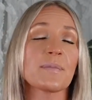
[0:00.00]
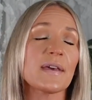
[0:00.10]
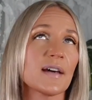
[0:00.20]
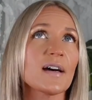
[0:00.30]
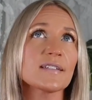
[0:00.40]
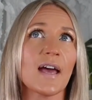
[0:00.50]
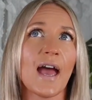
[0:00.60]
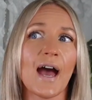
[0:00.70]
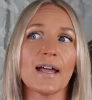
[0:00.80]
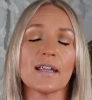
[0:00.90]
because I
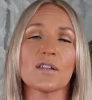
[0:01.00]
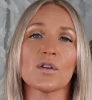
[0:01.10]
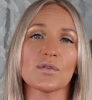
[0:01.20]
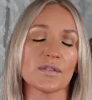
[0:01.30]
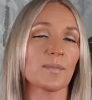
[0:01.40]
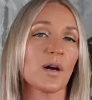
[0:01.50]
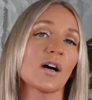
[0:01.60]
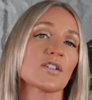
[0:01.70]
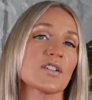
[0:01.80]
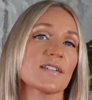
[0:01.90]
had those
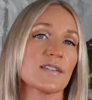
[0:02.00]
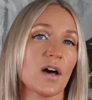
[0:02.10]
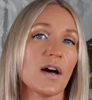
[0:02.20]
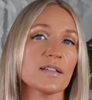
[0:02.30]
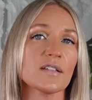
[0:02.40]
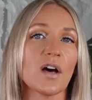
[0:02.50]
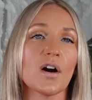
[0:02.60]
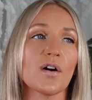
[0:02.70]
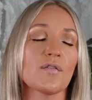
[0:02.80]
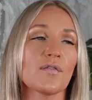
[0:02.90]
subconscious thoughts
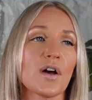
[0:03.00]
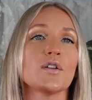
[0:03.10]
of